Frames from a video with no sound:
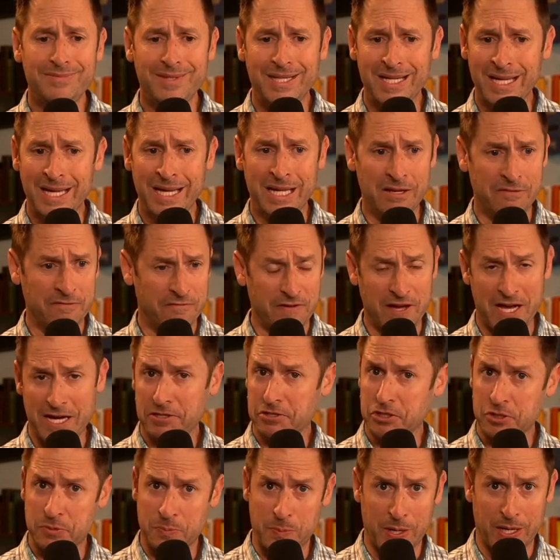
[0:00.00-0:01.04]
And in fact,
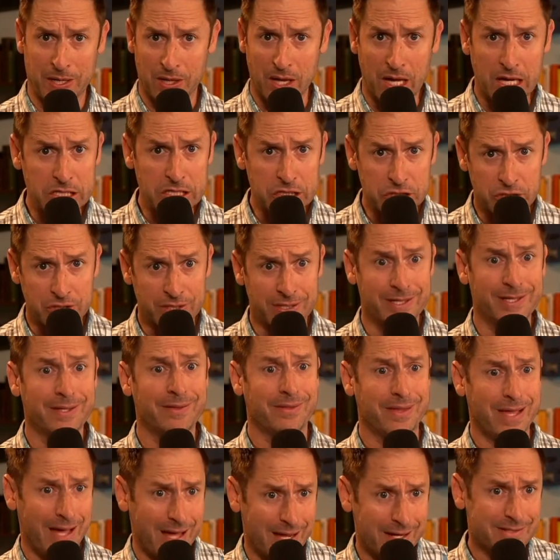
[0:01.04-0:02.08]
just biologically,
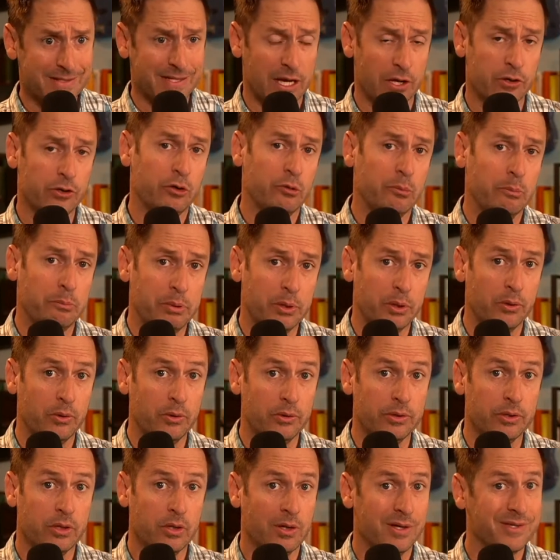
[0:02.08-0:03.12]
that is how you
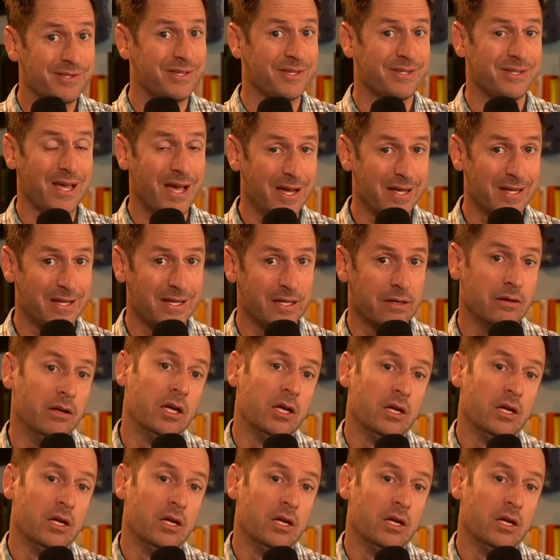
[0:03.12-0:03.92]
build a society.